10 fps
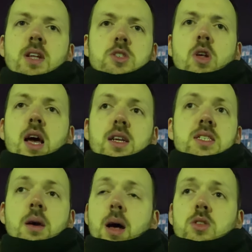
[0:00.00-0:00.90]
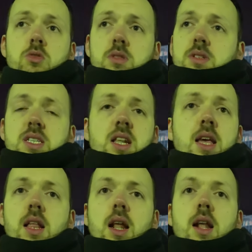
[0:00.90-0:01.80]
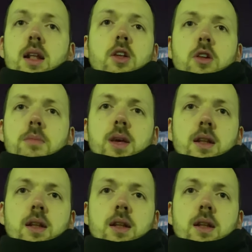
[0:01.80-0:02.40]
That's all I can say. But I don't dislike the lad, you know what I mean?